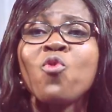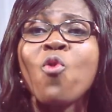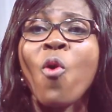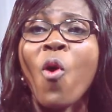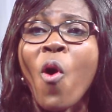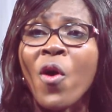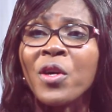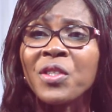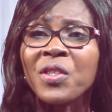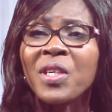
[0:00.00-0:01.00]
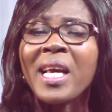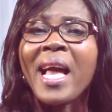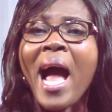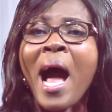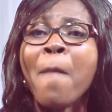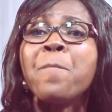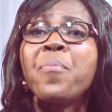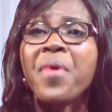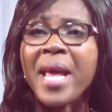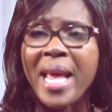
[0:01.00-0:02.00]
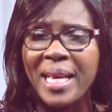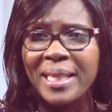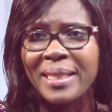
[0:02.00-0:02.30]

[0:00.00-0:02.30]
go on and pray.